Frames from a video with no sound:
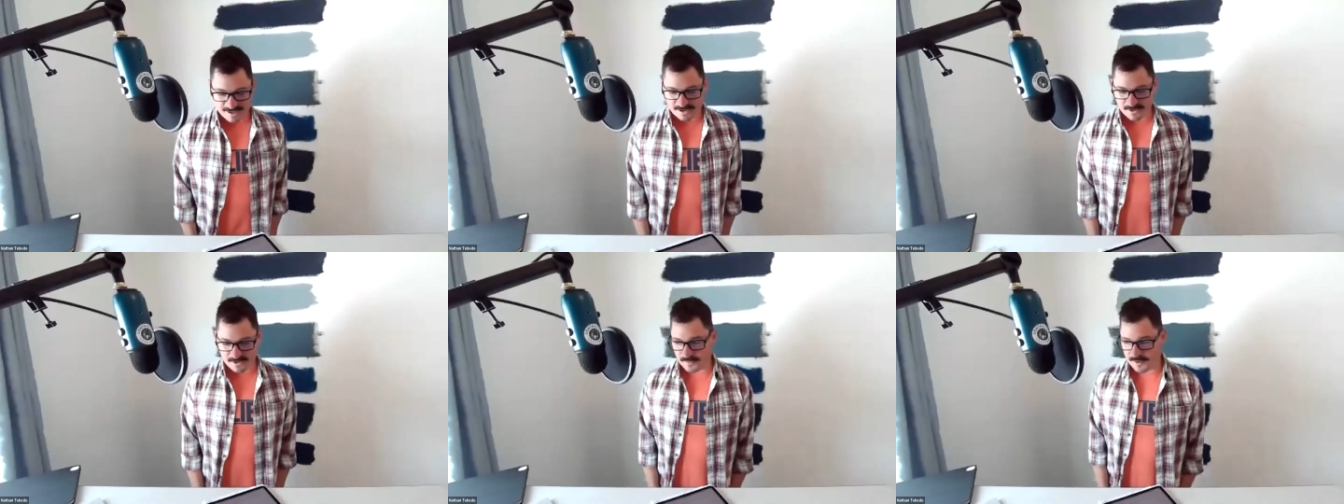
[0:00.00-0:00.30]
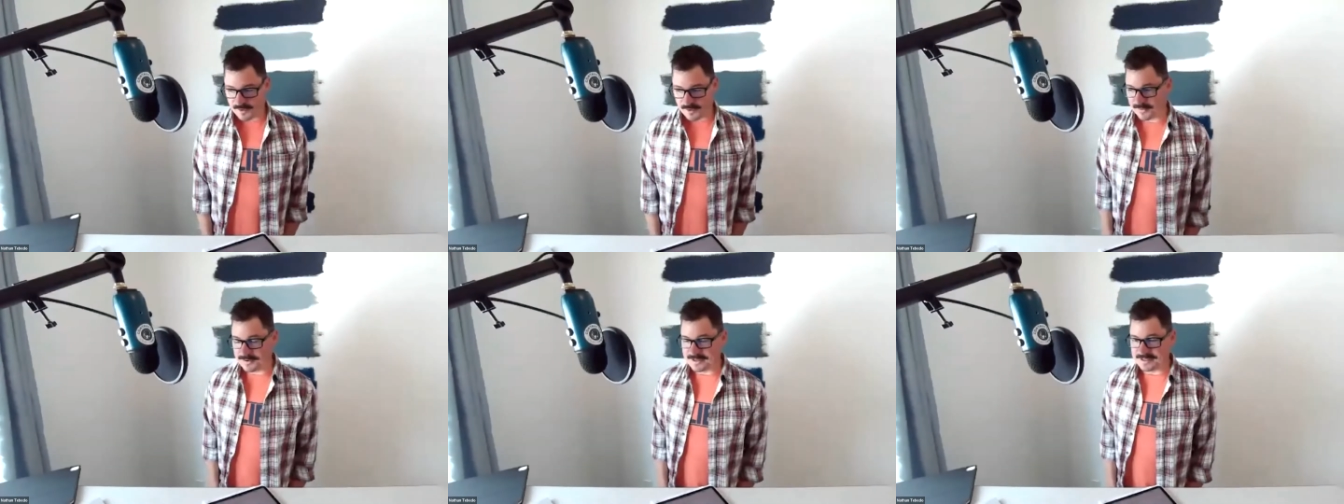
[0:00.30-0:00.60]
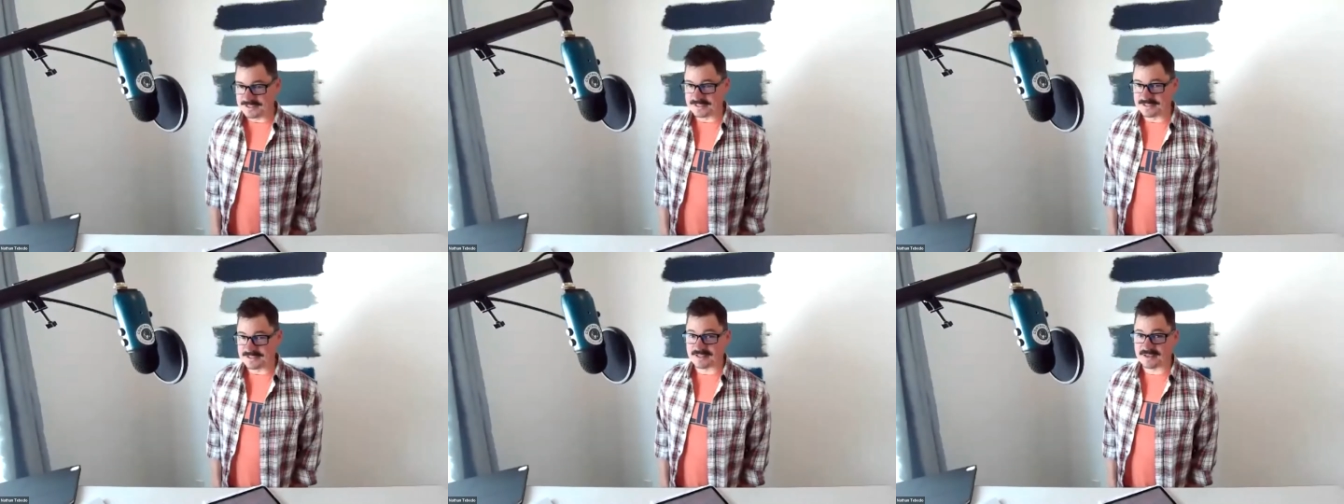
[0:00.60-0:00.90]
We
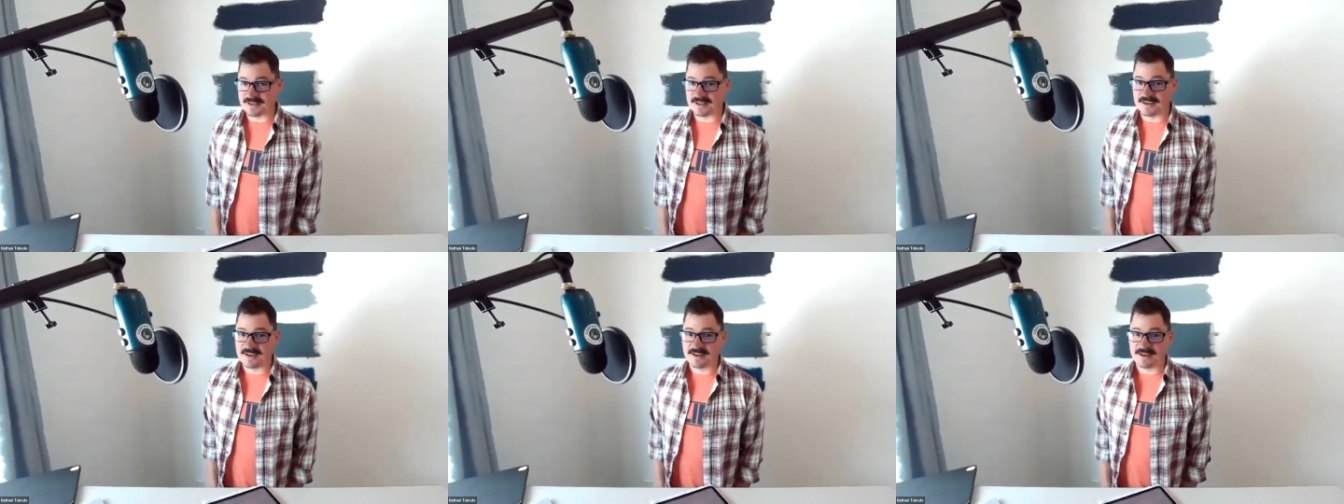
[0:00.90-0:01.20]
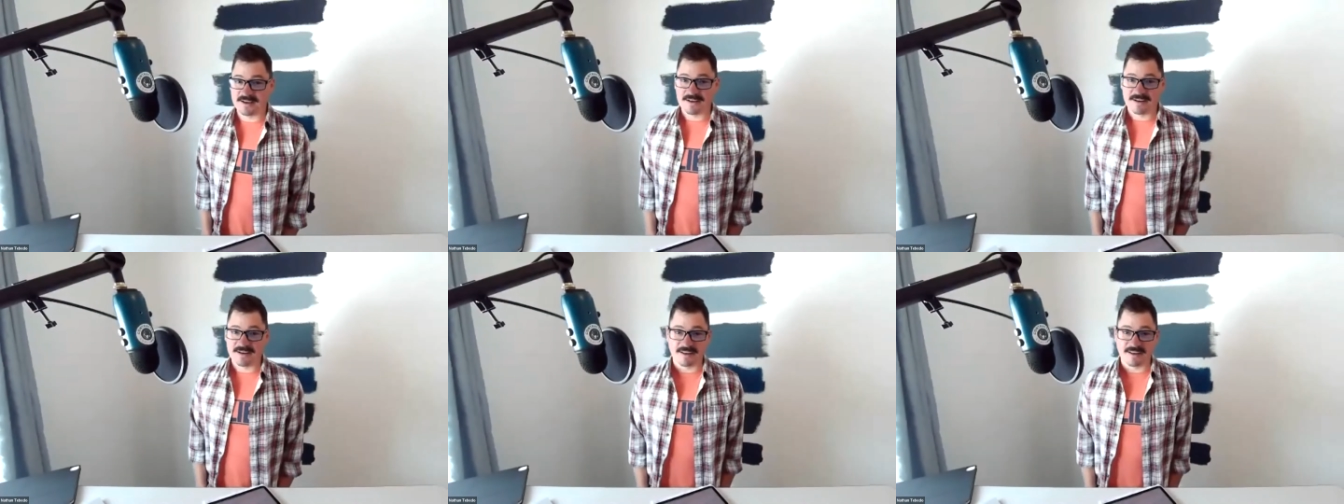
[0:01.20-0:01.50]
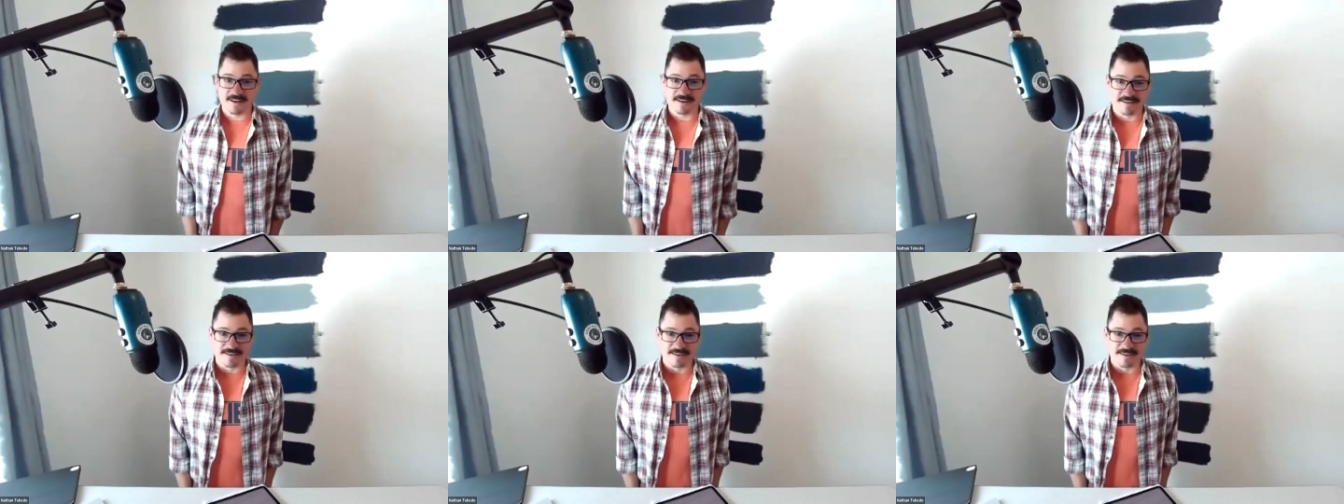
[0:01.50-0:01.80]
always,
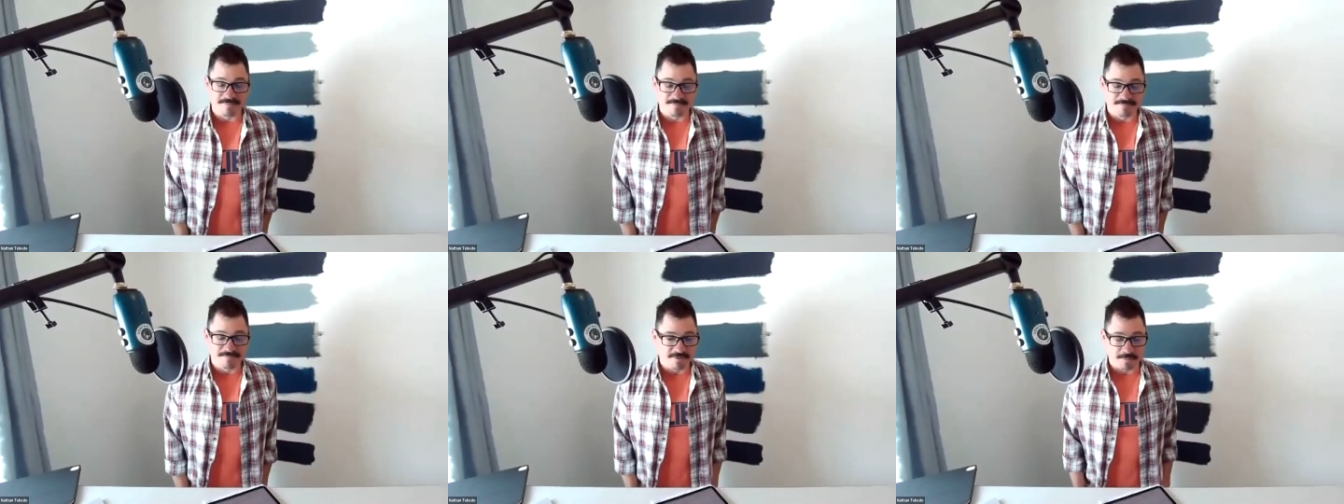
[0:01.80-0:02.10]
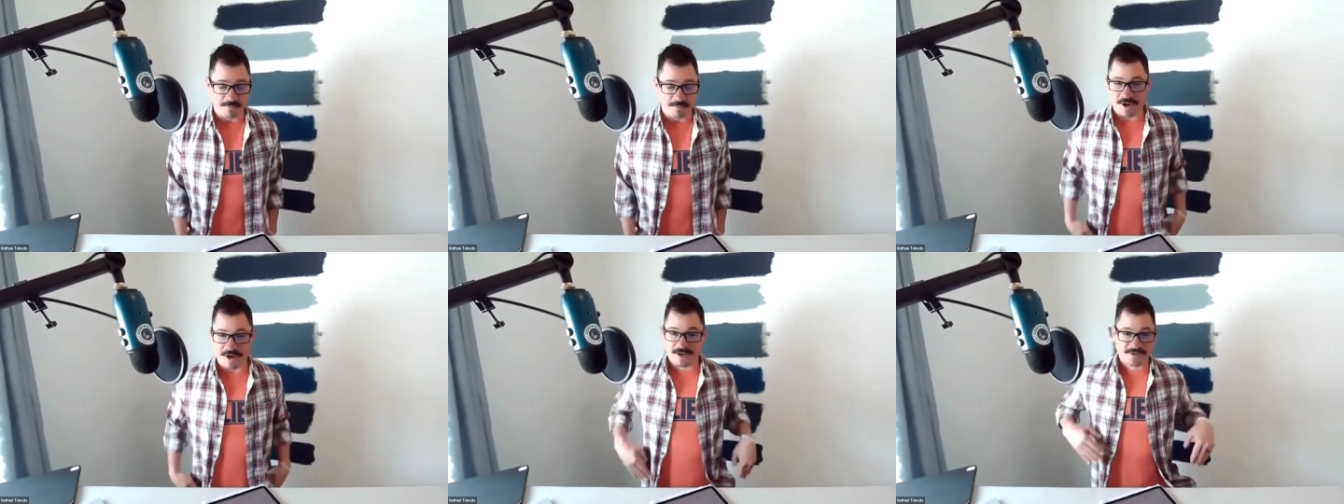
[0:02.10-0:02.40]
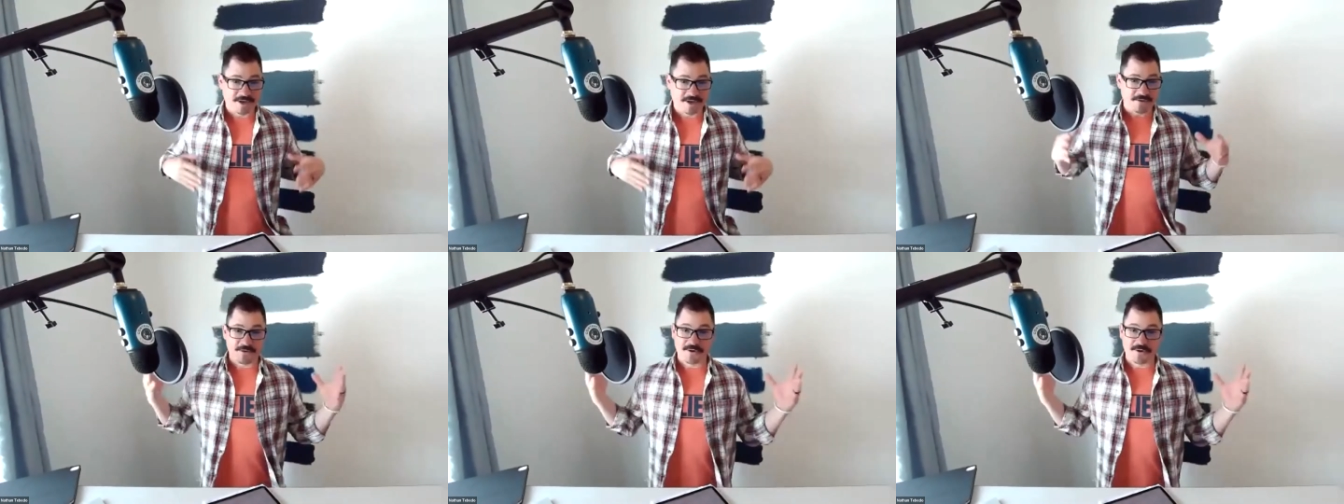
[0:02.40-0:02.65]
from Contractor